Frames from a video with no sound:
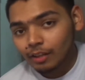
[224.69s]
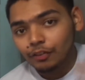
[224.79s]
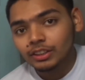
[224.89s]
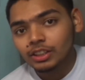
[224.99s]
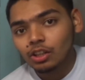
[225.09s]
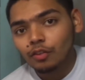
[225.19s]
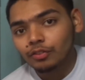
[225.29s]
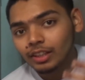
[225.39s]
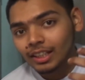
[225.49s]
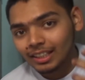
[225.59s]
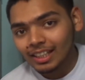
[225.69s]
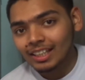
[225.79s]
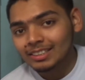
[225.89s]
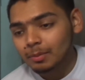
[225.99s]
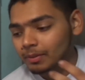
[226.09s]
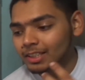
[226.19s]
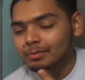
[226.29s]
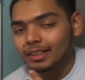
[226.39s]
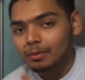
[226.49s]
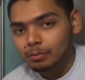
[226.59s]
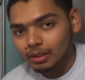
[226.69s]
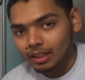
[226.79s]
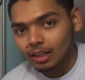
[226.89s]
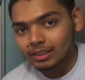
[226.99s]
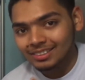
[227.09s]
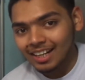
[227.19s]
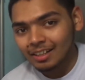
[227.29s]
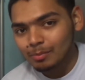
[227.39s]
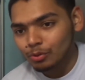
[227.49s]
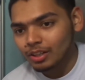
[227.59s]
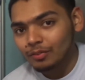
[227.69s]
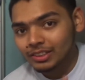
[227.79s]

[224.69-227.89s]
functioning of the kick is replaced by the starter motor,